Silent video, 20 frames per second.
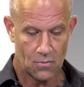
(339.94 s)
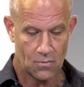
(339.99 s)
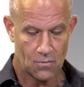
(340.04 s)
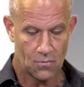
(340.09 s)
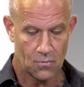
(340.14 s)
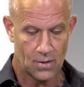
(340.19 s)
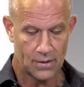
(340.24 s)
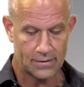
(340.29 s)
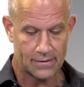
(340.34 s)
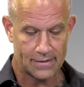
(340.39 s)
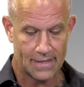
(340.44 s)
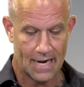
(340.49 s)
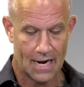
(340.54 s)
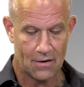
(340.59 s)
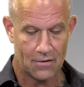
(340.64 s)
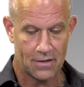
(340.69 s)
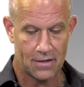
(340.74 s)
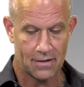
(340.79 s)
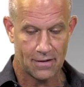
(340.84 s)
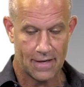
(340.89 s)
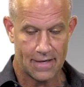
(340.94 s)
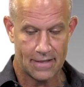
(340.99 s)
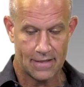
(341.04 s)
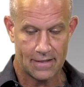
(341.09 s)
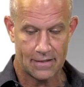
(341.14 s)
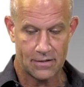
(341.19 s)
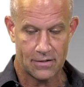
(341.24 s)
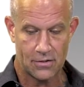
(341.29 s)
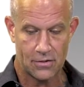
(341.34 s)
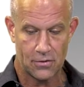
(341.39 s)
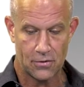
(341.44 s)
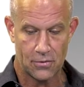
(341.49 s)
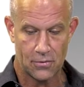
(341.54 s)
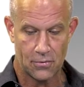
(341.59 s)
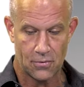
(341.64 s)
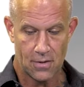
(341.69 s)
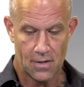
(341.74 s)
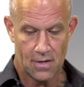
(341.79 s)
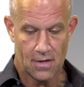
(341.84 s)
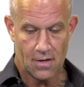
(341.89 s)
once calculated
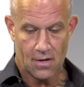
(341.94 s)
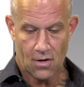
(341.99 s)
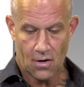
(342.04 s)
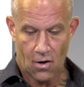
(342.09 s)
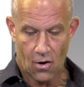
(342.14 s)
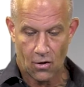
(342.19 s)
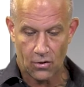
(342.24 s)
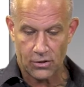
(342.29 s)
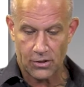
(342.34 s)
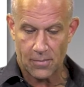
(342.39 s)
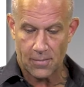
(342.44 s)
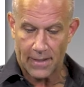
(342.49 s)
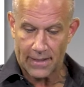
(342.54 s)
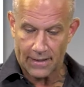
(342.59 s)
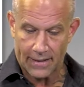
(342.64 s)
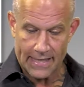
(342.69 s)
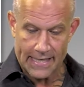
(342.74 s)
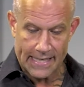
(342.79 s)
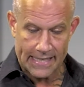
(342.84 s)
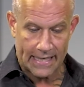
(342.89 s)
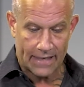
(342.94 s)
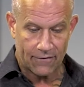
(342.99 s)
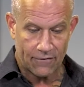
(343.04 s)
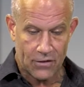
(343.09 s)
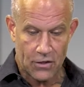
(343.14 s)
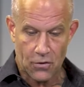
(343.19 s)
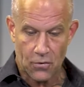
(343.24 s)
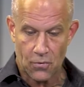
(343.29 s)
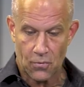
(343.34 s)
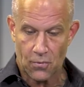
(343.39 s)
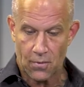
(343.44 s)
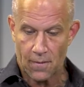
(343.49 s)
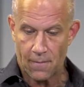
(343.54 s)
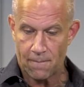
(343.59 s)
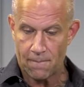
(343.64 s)
to ultimately give you,